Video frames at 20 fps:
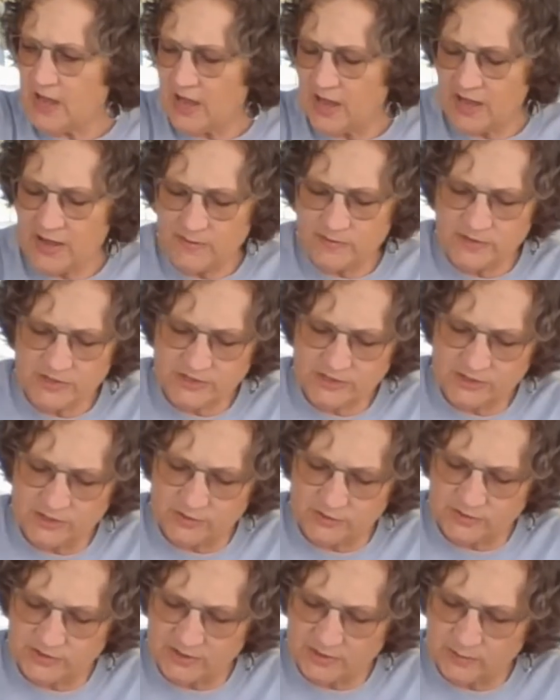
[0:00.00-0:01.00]
I'm just
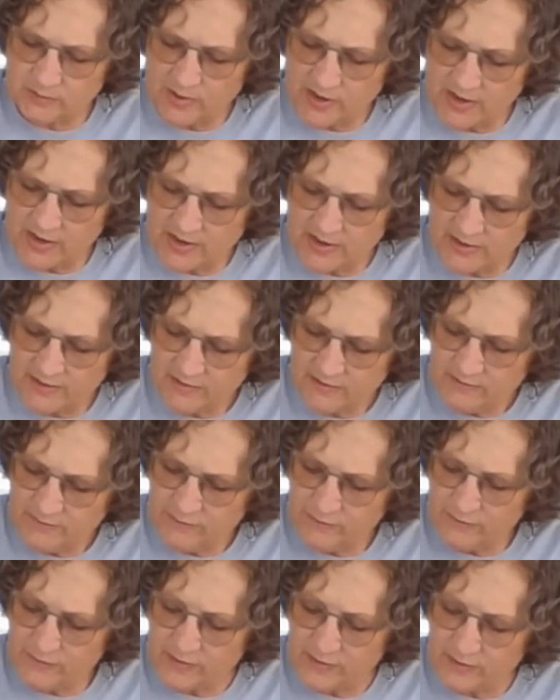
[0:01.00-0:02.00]
using my
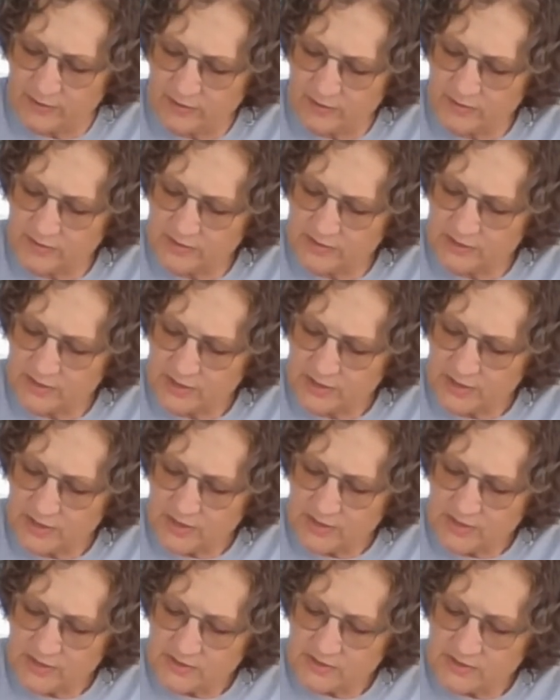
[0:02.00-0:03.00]
fingers.
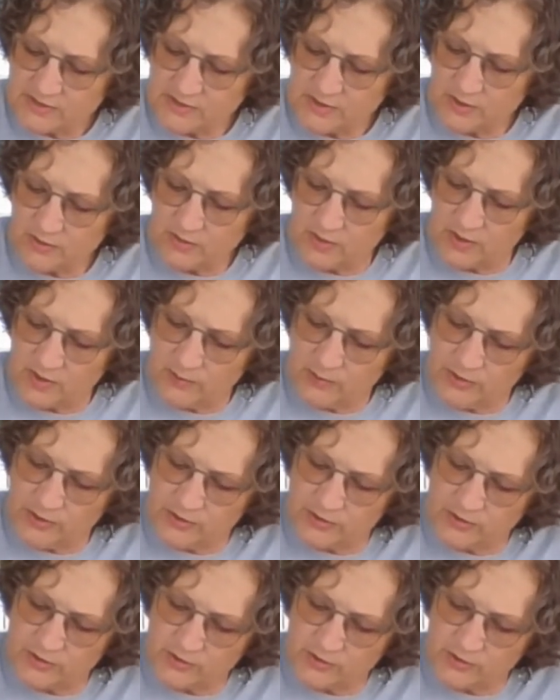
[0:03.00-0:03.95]
So I'm going to